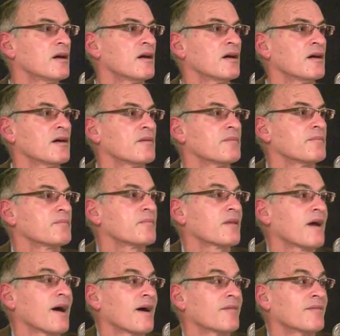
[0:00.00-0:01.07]

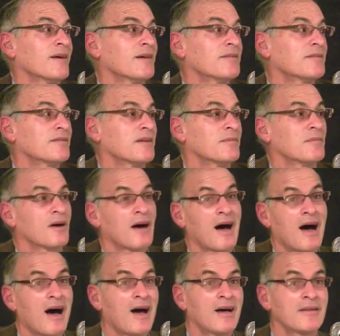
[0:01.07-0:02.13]
I read some
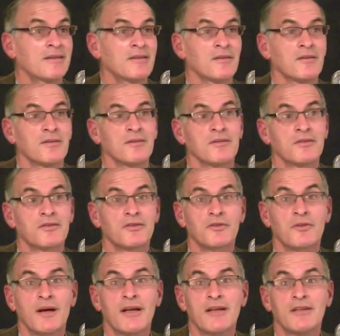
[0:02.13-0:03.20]
odd,
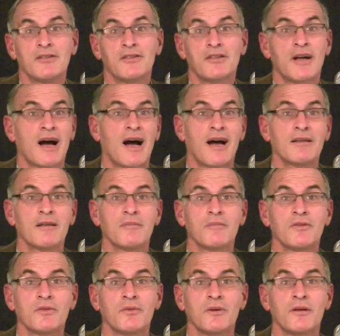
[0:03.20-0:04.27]
strange
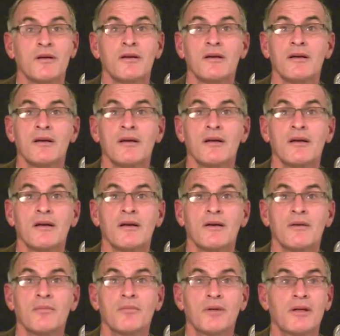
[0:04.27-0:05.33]
columns where
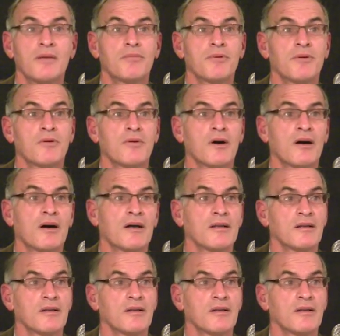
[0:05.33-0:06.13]
people